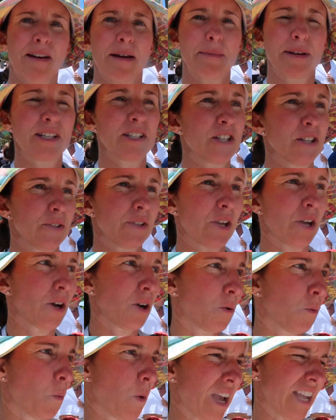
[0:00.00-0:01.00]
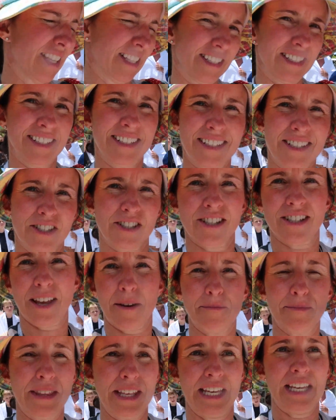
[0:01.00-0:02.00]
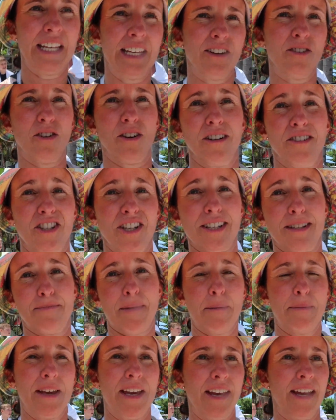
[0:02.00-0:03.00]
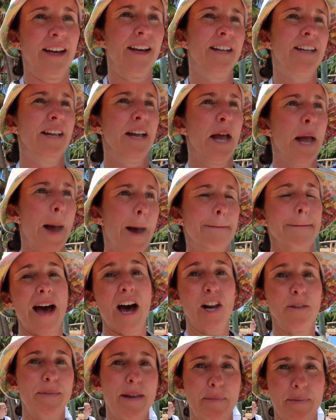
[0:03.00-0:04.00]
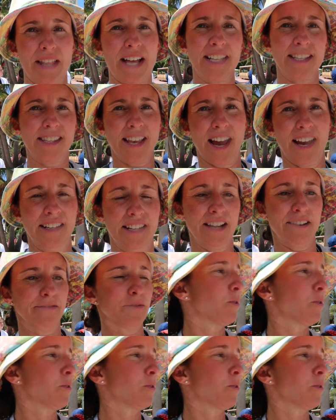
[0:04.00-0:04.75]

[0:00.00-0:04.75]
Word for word: Maybe due to wind or something, or just maybe amount of people that signed up